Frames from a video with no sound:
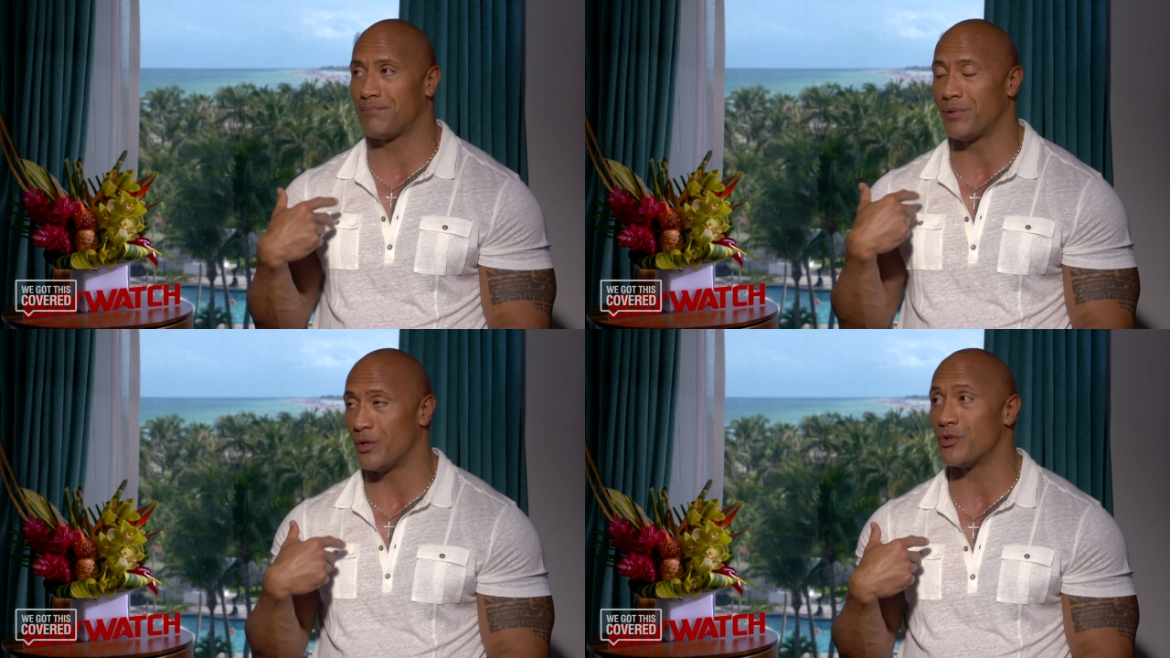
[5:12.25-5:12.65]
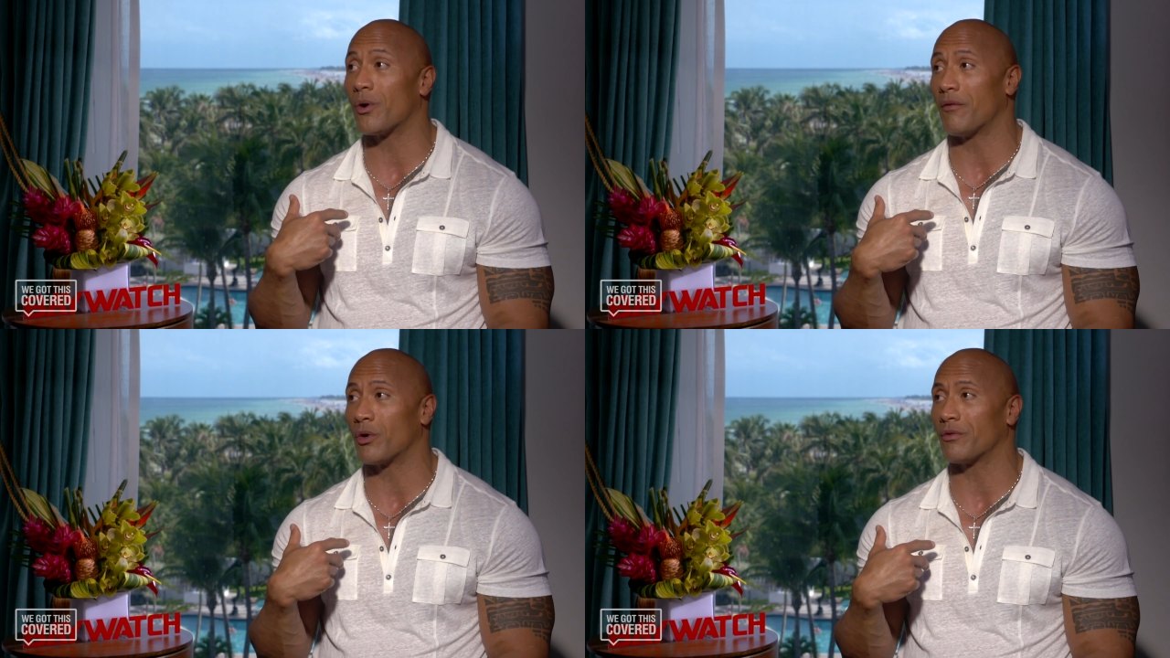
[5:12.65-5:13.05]

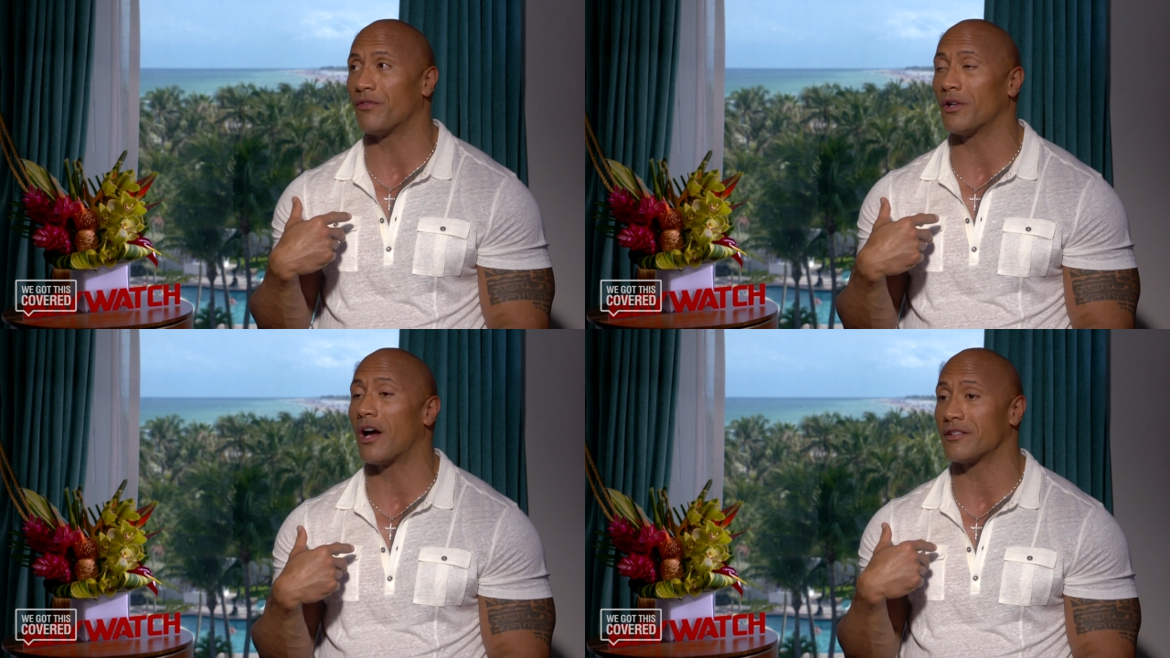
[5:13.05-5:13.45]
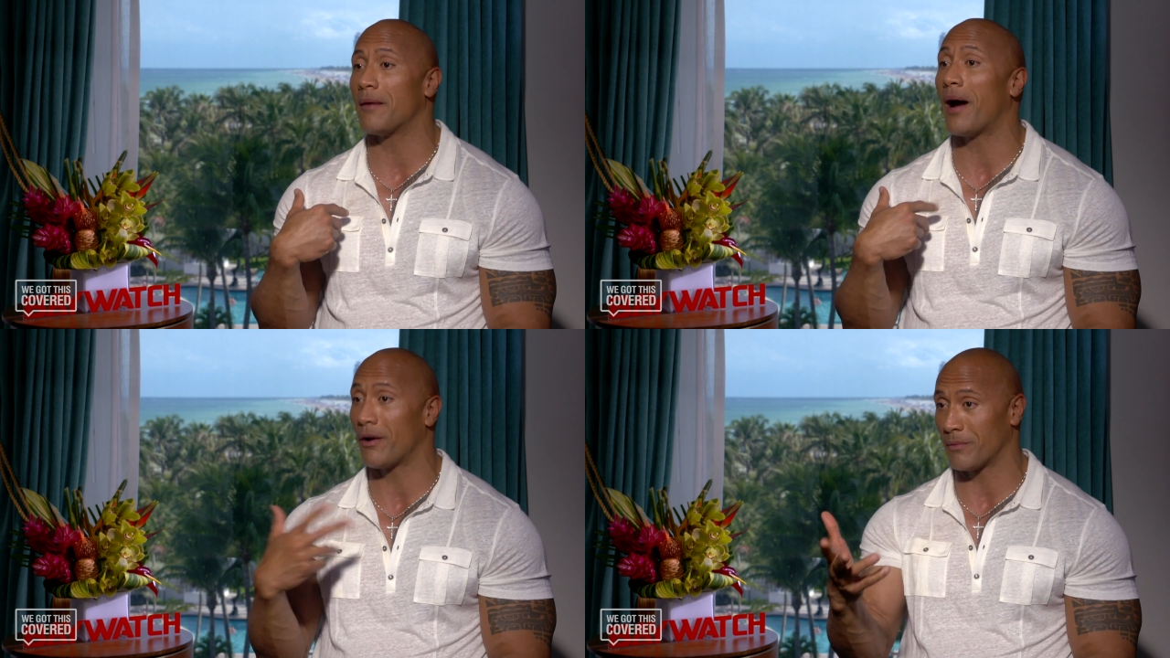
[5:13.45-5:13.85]
producer who I've worked with for a long
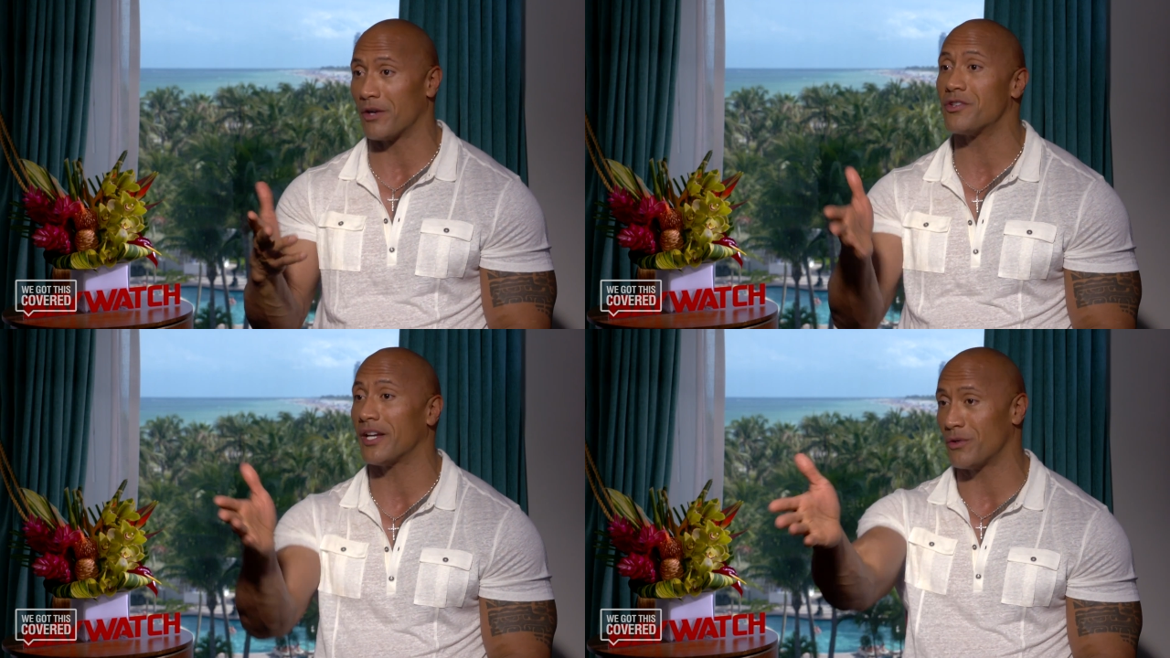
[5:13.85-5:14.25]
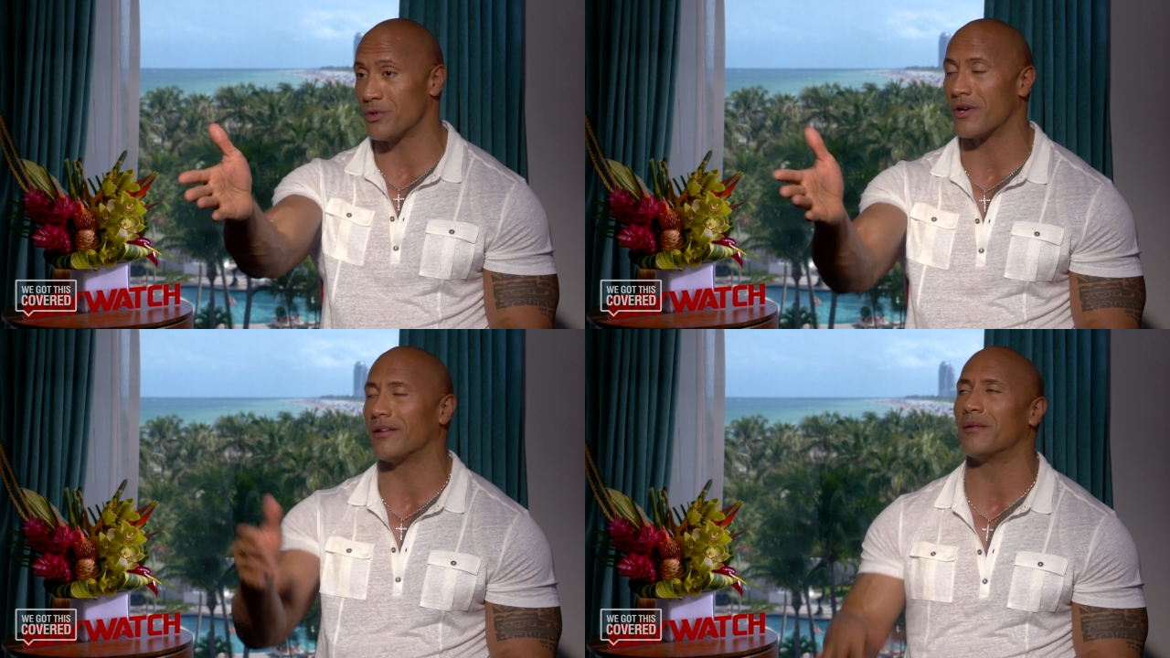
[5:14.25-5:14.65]
time, Hiram Garcia,
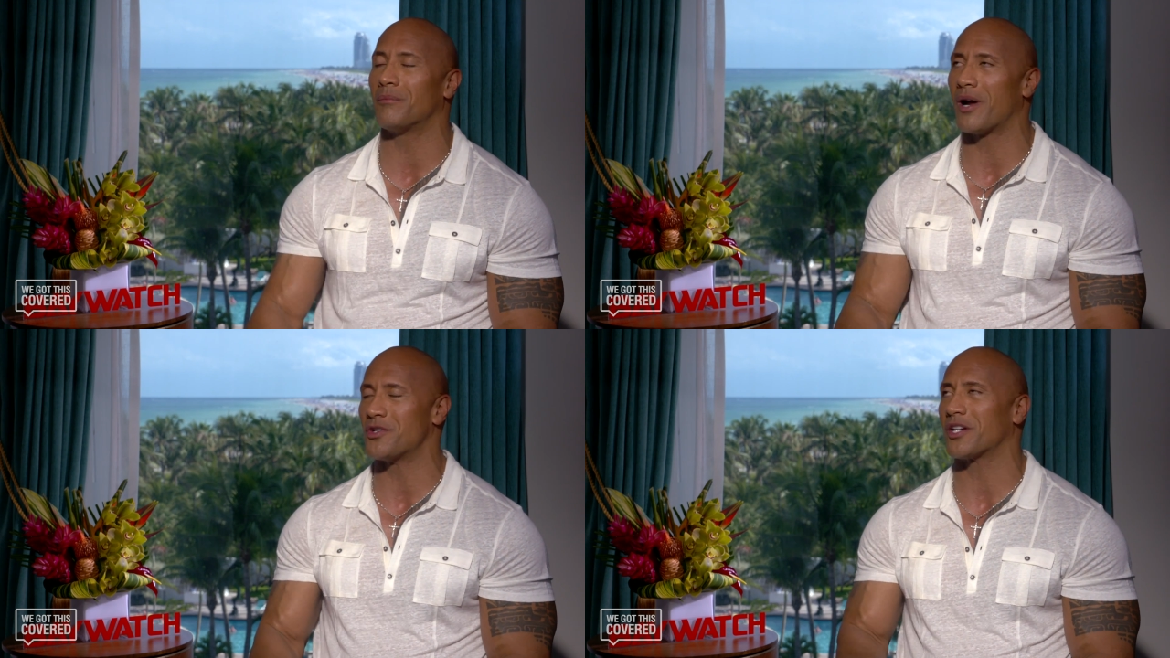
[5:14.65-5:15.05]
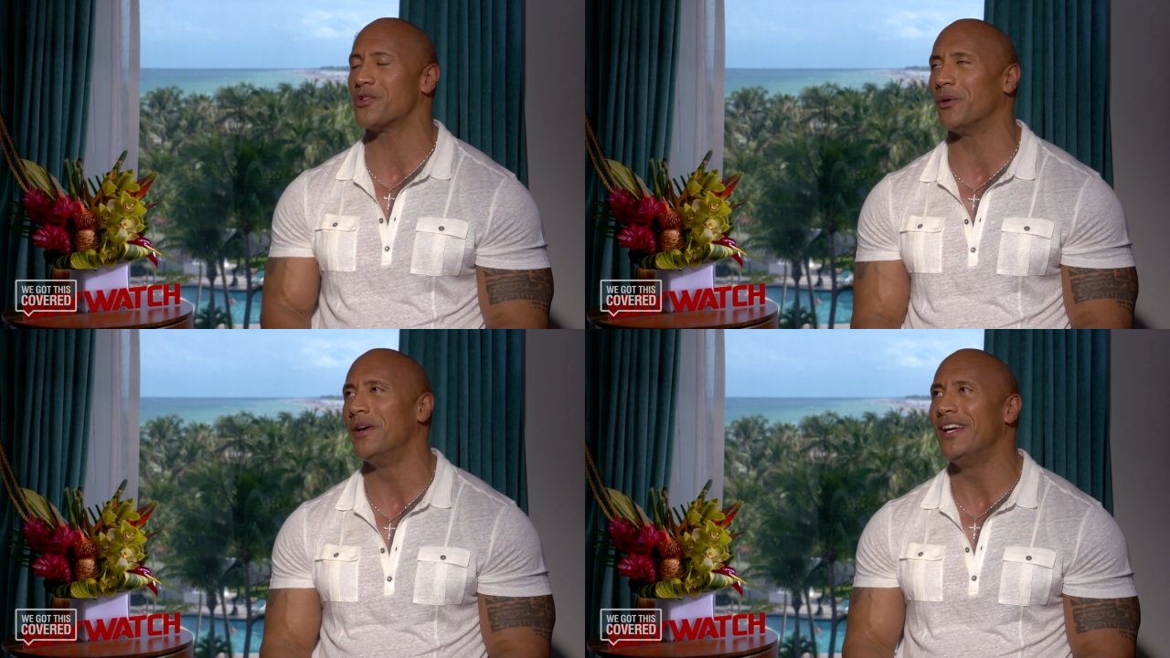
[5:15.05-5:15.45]
who's on the project
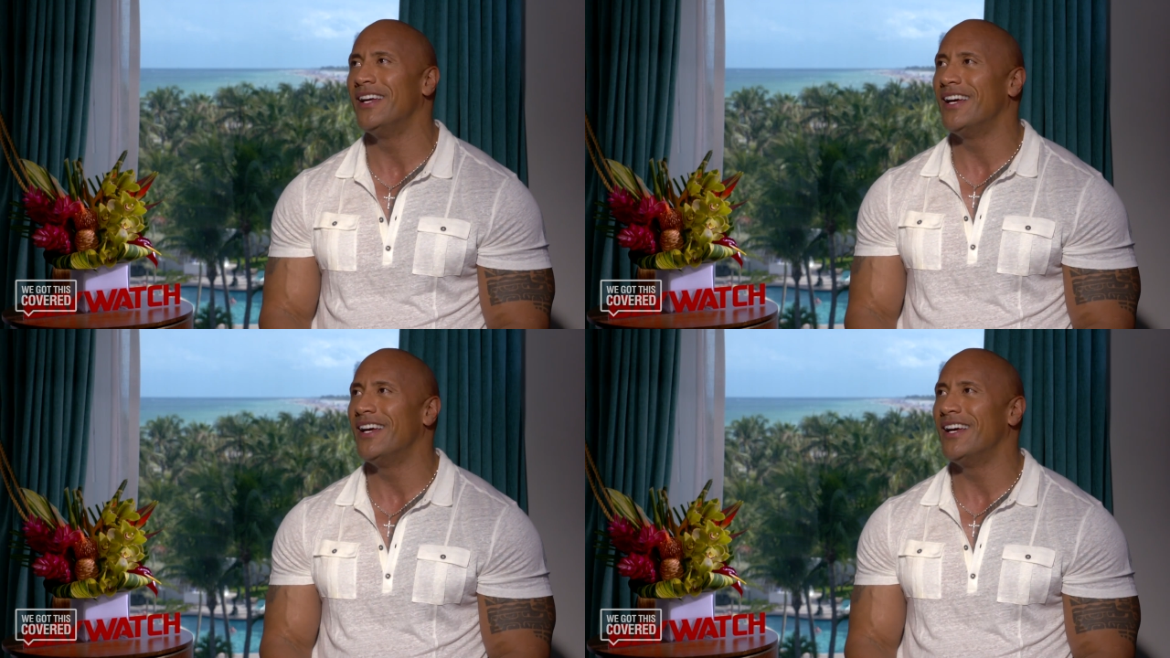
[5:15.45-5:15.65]
too,